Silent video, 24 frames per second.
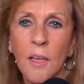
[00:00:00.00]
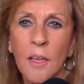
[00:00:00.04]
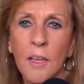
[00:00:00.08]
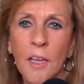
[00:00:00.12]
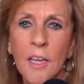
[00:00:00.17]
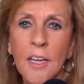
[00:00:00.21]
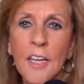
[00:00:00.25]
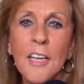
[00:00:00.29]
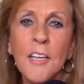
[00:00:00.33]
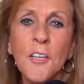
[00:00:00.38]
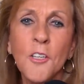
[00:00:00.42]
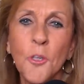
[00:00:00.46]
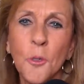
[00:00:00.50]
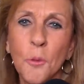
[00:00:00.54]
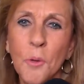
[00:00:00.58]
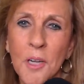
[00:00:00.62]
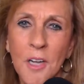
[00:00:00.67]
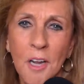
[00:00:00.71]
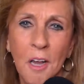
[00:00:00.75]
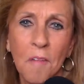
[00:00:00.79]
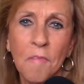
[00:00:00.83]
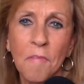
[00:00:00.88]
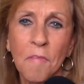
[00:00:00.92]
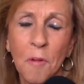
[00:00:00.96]
he didn't do
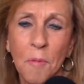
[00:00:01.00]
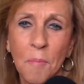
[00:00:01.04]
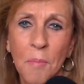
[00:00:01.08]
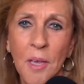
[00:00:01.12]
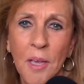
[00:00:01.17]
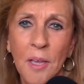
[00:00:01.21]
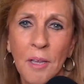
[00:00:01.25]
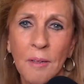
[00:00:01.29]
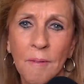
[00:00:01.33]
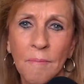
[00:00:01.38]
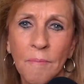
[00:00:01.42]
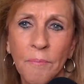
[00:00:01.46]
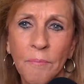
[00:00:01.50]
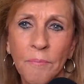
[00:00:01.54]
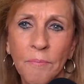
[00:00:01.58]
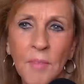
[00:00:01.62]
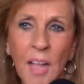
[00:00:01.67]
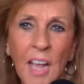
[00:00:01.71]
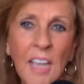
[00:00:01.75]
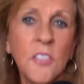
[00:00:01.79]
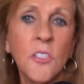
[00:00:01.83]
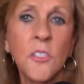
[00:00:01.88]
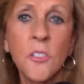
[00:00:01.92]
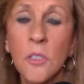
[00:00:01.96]
enough for me.
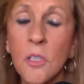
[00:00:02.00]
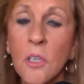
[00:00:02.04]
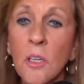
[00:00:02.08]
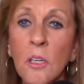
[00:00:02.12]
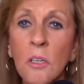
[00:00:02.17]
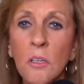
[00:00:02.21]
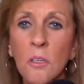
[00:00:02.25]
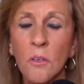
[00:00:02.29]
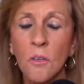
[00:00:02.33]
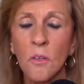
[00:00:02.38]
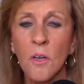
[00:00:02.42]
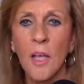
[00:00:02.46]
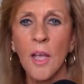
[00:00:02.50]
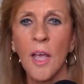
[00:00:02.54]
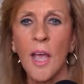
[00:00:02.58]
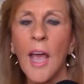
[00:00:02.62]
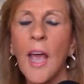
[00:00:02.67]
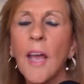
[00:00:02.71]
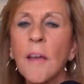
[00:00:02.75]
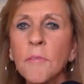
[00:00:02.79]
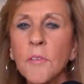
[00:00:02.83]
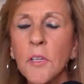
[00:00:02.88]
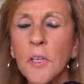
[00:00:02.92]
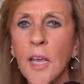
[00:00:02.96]
Yeah. I still
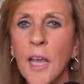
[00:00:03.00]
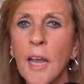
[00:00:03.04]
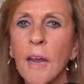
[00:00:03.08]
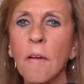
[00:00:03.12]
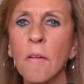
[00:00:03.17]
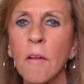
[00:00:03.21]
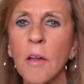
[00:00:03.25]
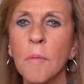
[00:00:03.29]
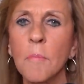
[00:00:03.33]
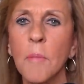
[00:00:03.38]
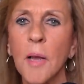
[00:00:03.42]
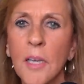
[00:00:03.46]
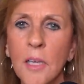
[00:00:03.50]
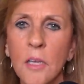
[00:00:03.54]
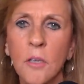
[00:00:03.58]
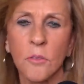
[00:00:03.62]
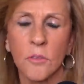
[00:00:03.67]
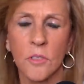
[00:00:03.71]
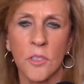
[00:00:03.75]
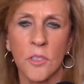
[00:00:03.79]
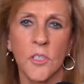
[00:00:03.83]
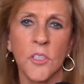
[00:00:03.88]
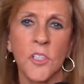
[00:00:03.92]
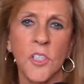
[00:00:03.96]
have to carry my
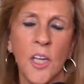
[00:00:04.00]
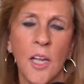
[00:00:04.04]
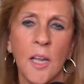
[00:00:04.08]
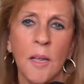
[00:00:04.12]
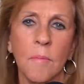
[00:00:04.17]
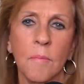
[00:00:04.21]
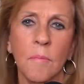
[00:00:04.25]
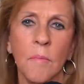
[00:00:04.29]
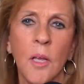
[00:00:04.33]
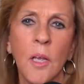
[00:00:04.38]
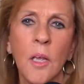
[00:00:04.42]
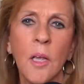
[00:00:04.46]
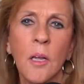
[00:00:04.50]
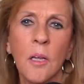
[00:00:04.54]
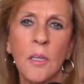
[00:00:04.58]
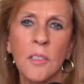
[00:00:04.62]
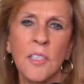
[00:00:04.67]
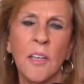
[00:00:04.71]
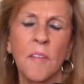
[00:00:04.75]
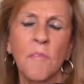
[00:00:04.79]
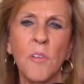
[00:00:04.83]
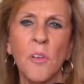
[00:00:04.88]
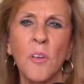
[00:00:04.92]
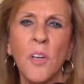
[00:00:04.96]
guilt and shame
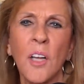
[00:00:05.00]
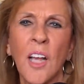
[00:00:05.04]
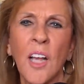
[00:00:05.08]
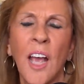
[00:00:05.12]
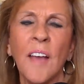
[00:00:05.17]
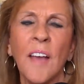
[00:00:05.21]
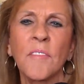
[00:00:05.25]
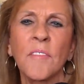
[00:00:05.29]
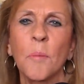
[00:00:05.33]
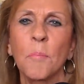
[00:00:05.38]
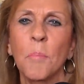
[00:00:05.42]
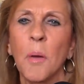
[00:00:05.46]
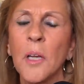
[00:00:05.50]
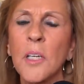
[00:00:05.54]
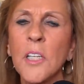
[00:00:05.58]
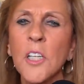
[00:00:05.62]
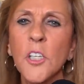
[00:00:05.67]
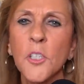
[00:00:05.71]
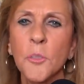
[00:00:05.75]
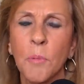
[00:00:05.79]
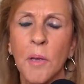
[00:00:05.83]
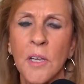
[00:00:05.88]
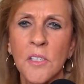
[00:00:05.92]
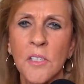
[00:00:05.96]
because I feel like I have to
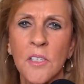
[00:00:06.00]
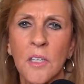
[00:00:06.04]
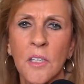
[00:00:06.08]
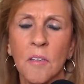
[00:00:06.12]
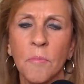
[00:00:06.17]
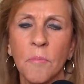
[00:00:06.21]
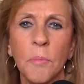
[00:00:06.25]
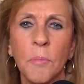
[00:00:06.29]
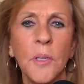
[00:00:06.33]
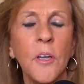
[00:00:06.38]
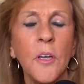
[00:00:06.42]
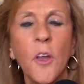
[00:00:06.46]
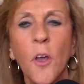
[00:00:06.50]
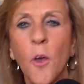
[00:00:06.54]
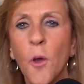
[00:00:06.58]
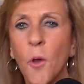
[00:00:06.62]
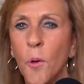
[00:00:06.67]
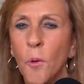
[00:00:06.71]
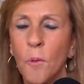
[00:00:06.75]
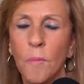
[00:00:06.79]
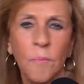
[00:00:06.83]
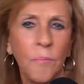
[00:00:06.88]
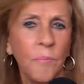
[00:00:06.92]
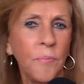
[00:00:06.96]
punish myself. But
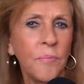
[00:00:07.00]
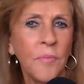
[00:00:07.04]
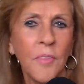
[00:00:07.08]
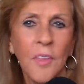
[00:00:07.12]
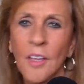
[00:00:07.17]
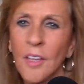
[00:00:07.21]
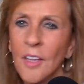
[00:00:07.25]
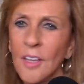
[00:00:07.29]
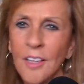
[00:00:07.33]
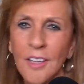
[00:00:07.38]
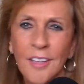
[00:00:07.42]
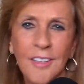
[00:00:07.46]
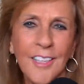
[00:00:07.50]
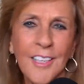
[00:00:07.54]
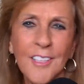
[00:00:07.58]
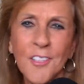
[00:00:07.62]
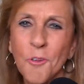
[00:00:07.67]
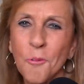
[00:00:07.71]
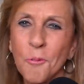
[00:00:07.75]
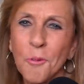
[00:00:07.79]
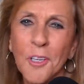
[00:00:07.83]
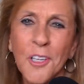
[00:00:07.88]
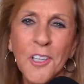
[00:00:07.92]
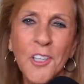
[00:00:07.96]
no, yeah.
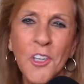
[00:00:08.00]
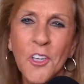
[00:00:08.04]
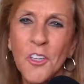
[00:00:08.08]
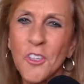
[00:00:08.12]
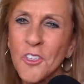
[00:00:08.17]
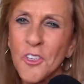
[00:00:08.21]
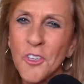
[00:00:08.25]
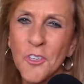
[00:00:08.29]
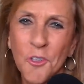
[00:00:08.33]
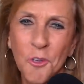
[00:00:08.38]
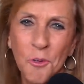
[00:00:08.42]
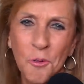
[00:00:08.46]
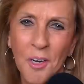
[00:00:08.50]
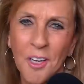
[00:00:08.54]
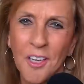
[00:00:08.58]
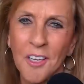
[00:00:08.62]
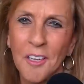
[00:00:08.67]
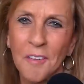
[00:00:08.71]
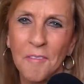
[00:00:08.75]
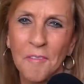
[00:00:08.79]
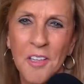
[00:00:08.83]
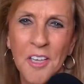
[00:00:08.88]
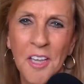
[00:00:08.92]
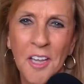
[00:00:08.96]
that's really just a trick
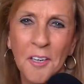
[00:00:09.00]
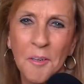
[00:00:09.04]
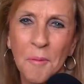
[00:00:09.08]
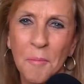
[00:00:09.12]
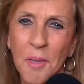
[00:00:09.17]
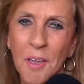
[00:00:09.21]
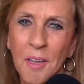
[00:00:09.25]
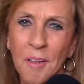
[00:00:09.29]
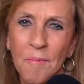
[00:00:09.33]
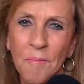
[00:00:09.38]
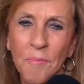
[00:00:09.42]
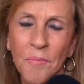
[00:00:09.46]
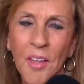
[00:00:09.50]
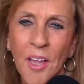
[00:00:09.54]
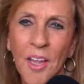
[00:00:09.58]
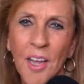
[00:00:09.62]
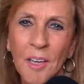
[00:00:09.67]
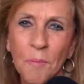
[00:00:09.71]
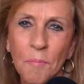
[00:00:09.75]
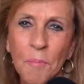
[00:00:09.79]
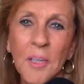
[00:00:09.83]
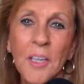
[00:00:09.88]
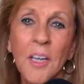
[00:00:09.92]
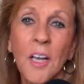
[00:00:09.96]
of the enemy
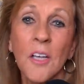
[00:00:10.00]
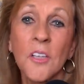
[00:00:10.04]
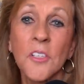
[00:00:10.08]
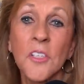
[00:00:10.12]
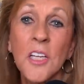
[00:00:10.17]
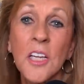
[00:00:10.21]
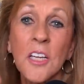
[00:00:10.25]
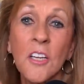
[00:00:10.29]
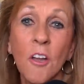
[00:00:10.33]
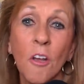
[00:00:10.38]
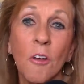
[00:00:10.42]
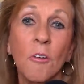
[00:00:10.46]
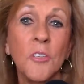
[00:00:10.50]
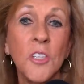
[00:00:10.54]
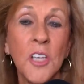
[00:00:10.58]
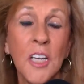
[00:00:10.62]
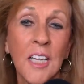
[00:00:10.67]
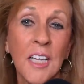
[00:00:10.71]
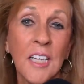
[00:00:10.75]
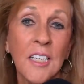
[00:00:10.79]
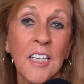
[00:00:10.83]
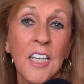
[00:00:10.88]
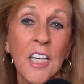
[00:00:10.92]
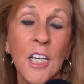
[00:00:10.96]
mm-hmm. because he knows he
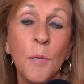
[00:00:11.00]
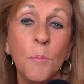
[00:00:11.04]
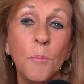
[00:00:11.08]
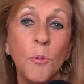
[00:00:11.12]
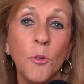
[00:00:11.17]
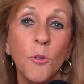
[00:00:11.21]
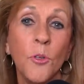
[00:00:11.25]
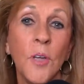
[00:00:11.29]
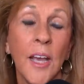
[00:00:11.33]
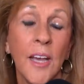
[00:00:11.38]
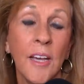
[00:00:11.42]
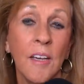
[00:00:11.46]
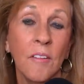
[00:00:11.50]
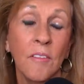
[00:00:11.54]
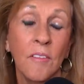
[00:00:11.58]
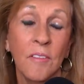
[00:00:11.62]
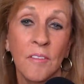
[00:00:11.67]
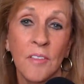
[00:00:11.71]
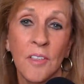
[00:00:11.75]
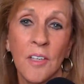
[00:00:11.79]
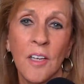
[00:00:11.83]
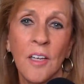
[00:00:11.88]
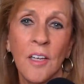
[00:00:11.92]
can keep you down